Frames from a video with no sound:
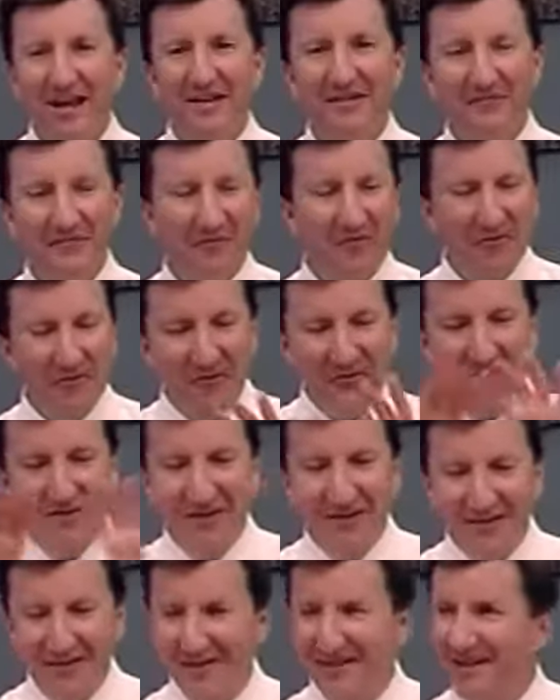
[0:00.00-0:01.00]
For
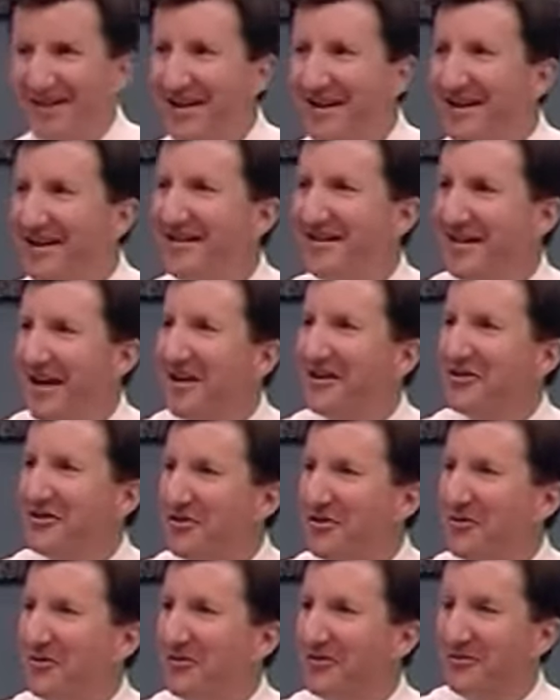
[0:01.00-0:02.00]
GGCA
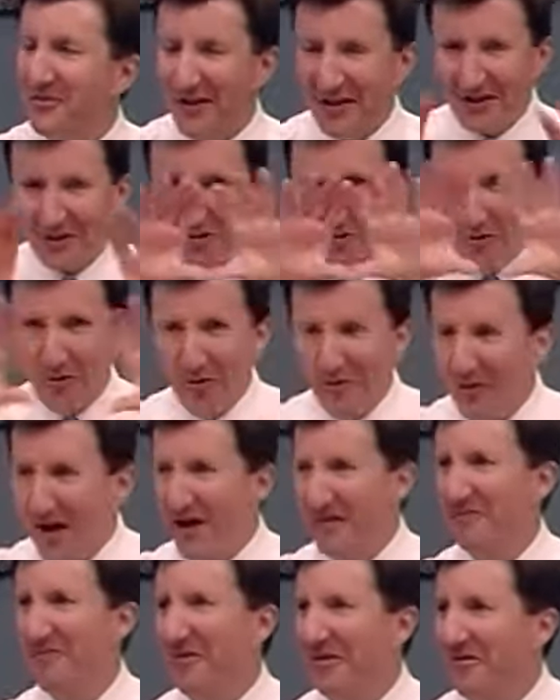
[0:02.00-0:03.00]
students, we got the whole
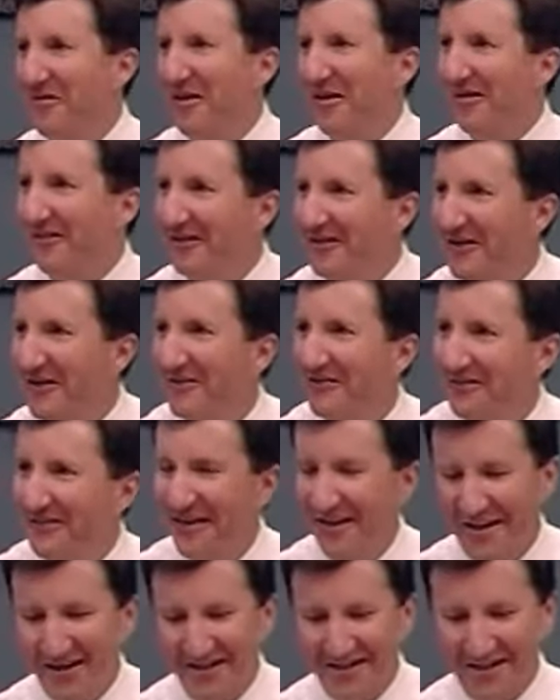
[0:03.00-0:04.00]
rainbow there, of
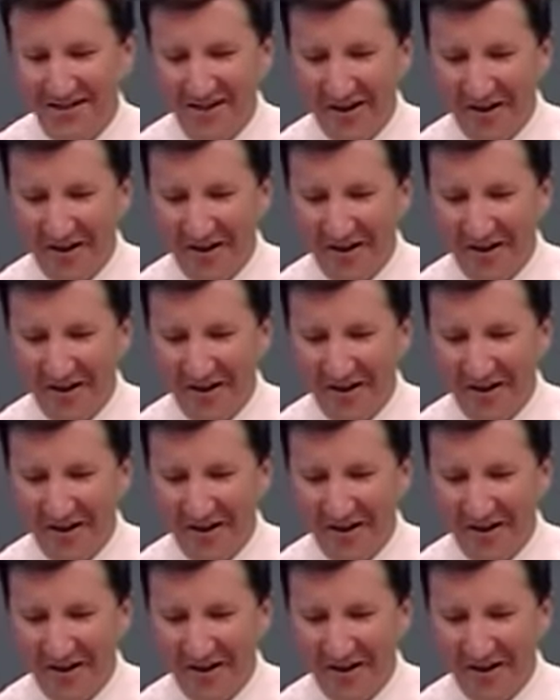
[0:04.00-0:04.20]
kids,